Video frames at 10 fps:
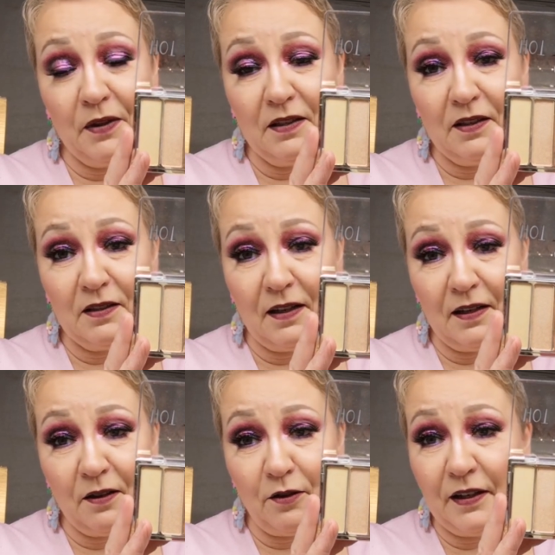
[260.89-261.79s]
This is
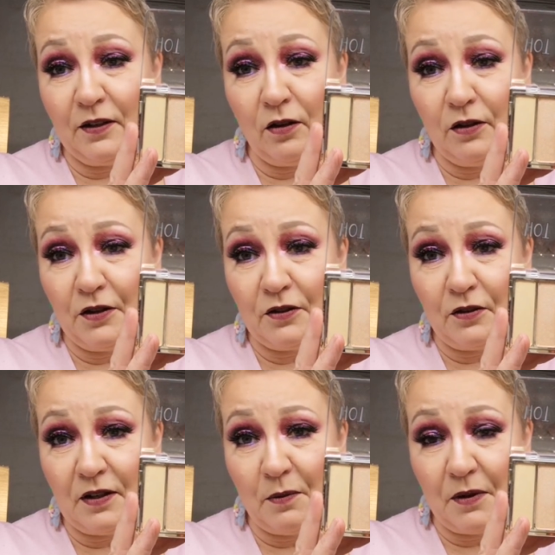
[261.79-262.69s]
like
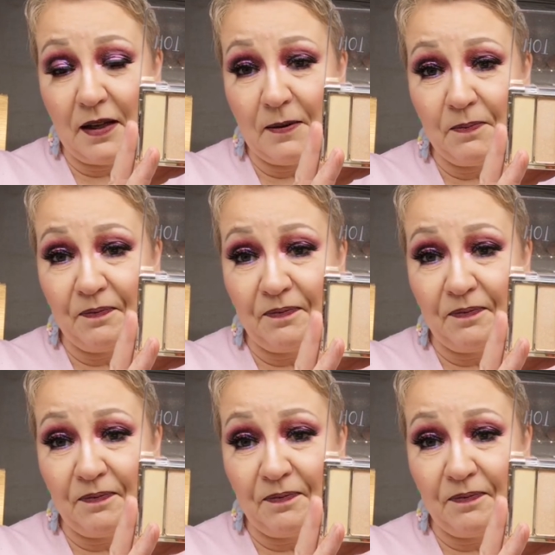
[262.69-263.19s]
$3 or something,